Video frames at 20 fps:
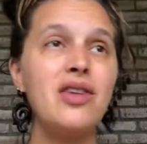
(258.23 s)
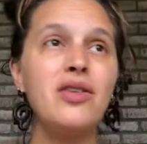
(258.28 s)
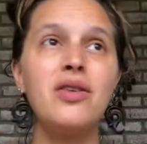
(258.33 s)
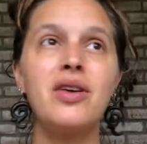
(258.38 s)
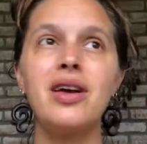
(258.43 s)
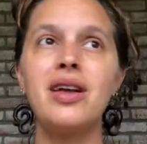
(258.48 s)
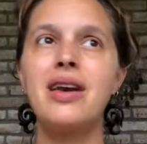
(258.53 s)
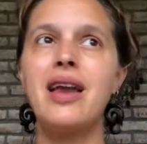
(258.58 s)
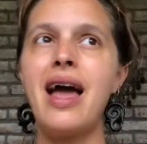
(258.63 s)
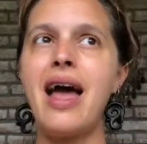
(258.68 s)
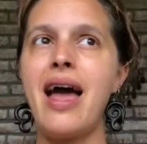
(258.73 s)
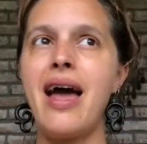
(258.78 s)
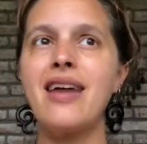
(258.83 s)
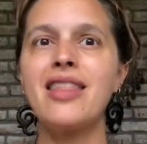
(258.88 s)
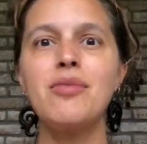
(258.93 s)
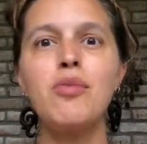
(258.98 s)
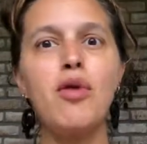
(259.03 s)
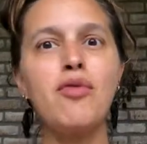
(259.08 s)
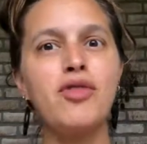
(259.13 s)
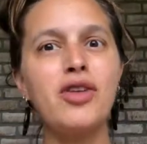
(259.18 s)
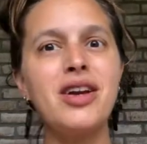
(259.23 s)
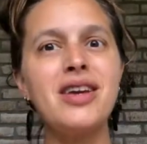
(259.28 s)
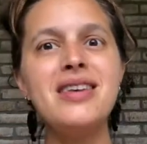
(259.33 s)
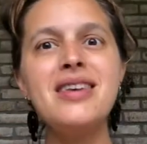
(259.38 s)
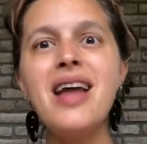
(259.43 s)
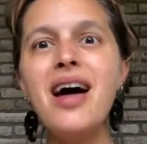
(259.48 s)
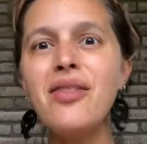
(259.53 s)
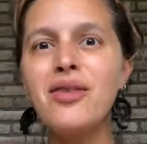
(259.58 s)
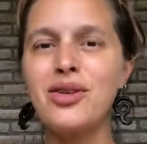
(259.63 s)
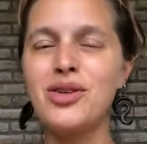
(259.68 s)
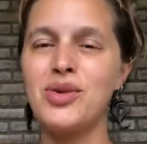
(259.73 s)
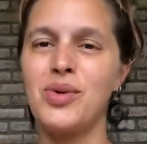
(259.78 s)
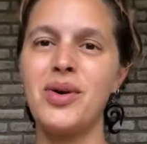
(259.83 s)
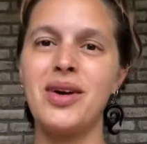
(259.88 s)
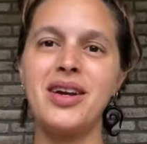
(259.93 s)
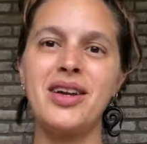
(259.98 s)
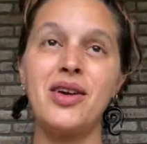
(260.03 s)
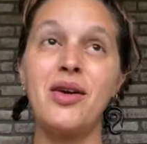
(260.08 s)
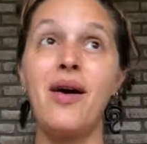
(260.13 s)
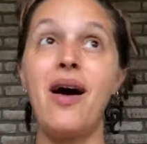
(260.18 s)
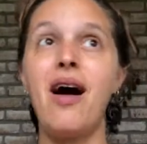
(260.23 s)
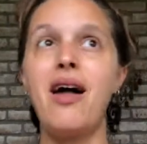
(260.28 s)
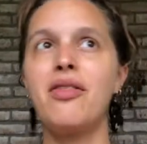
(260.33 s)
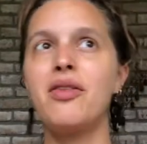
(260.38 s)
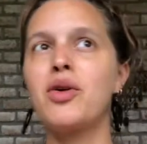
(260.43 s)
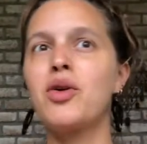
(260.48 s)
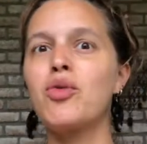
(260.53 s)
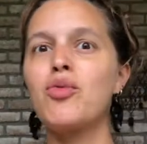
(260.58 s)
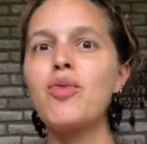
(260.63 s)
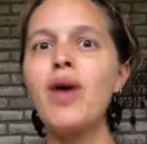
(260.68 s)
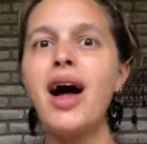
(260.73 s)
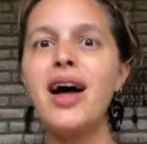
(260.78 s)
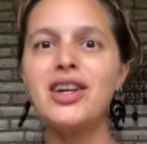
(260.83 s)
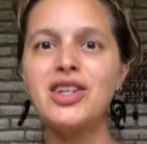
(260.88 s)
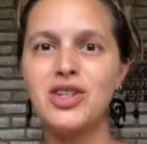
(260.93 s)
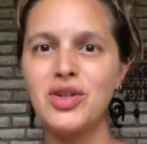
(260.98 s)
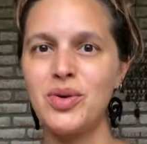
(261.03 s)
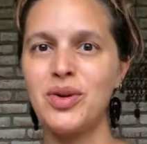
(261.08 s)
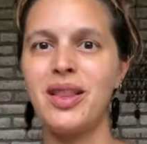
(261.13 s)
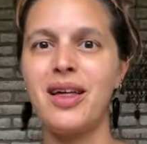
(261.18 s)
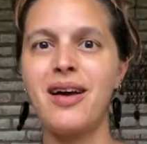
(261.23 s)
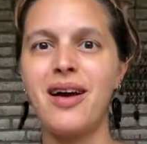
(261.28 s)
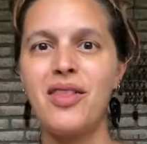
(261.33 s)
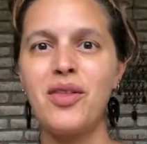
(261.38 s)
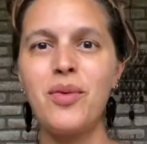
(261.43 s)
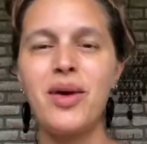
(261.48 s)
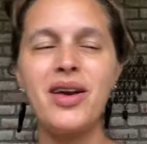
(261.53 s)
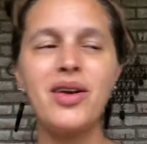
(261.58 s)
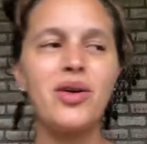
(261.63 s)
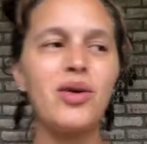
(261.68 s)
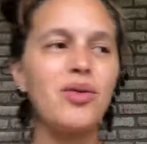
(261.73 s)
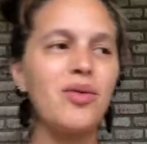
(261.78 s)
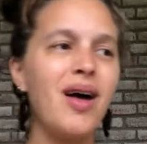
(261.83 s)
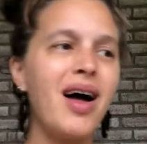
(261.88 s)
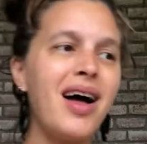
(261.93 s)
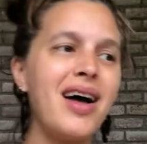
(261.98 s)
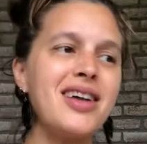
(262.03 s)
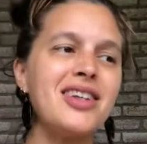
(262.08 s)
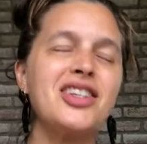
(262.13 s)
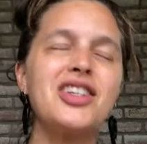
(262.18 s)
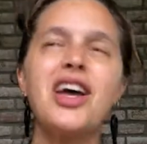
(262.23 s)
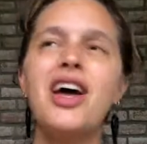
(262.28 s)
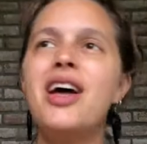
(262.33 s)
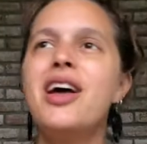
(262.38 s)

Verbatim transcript: You can hang them over another door, on the garage door, like on the way to garage.